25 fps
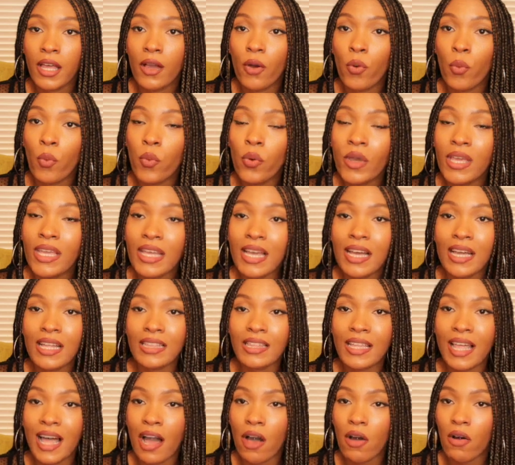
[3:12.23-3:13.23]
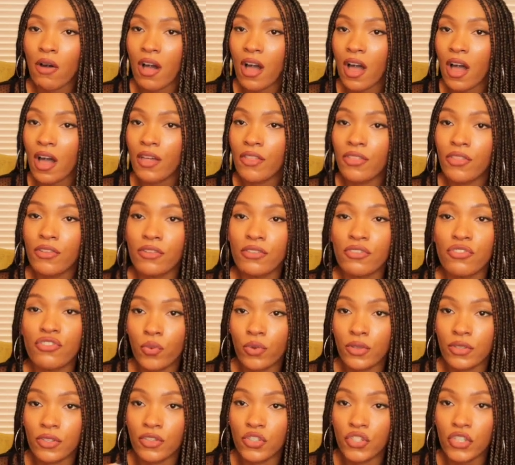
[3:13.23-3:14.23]
we allow others
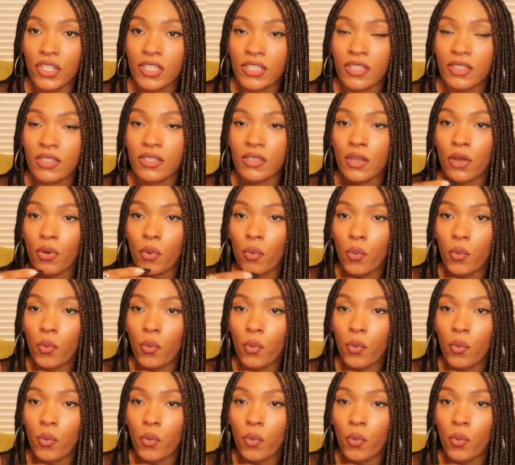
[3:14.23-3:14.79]
just